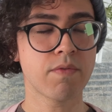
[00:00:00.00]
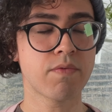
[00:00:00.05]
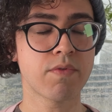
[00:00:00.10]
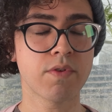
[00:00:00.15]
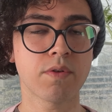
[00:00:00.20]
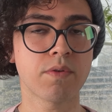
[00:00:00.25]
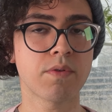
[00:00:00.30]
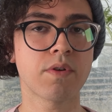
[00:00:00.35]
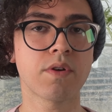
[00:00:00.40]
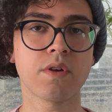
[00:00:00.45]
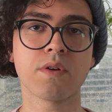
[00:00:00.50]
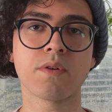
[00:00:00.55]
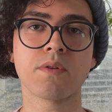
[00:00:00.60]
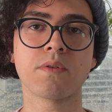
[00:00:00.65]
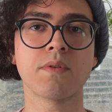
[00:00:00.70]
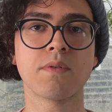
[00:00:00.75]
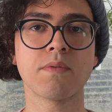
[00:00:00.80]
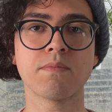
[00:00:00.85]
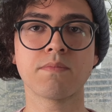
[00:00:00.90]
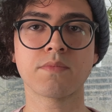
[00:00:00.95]
you don't
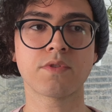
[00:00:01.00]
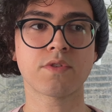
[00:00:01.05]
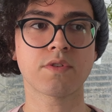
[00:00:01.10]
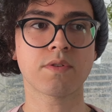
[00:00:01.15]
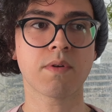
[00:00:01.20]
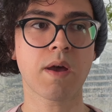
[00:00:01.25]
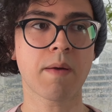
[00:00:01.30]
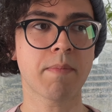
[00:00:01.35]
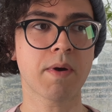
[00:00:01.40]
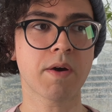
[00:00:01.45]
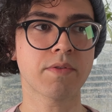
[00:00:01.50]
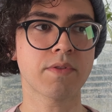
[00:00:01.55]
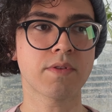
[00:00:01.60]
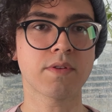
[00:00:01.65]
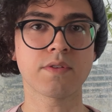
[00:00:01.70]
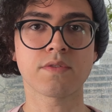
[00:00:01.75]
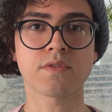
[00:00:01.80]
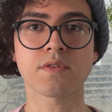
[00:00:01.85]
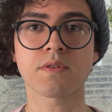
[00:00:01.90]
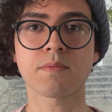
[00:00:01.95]
know about
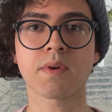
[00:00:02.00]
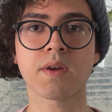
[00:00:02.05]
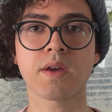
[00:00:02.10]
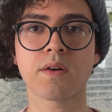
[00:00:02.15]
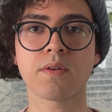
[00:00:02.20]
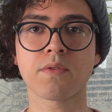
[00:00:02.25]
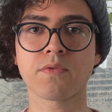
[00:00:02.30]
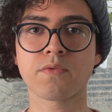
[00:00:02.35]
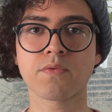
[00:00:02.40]
this somehow,